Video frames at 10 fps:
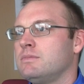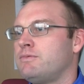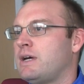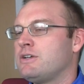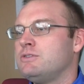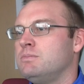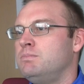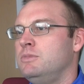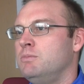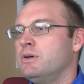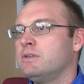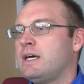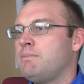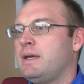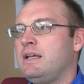The faster you build
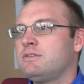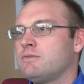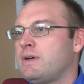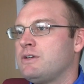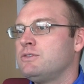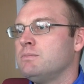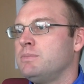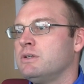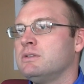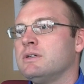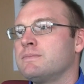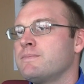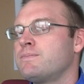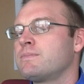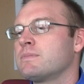that base, the faster you can build
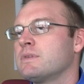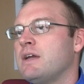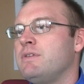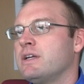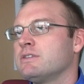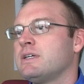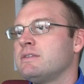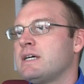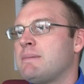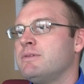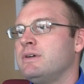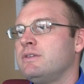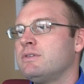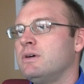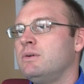everything else on top of
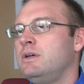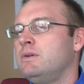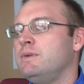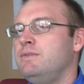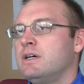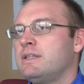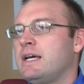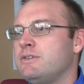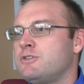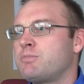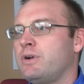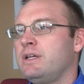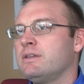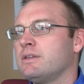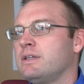it. So we've done that in
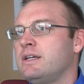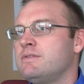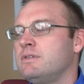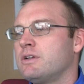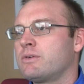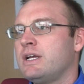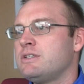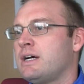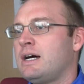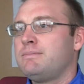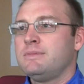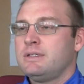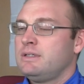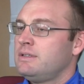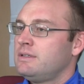spring. The kids have done a great job.
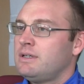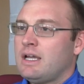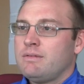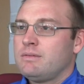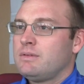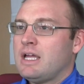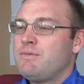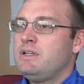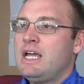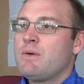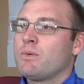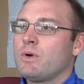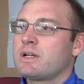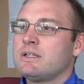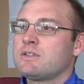Every day we're
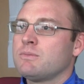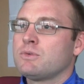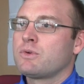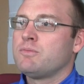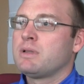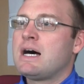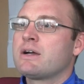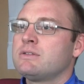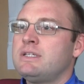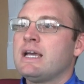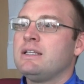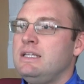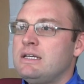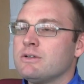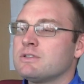working on some sort of block
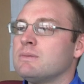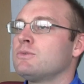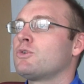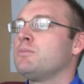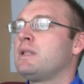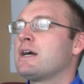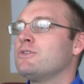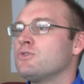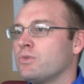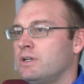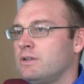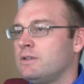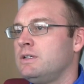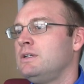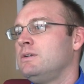technique or some sort of block
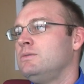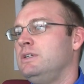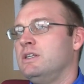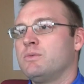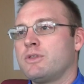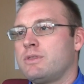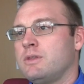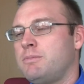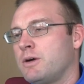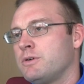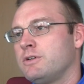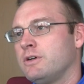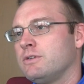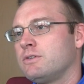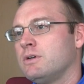drill dealing with the punt
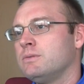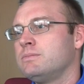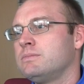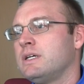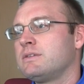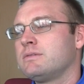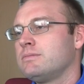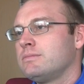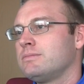return. So that's